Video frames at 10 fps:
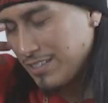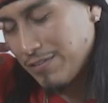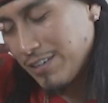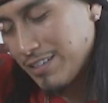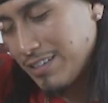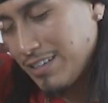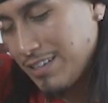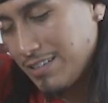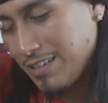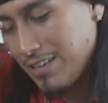I forgot the,
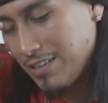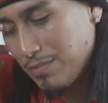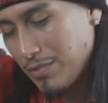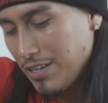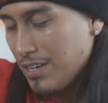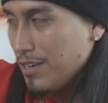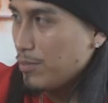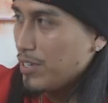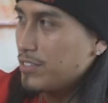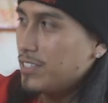his name. Um,
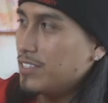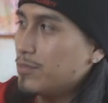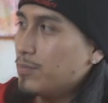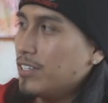but I've seen his paint,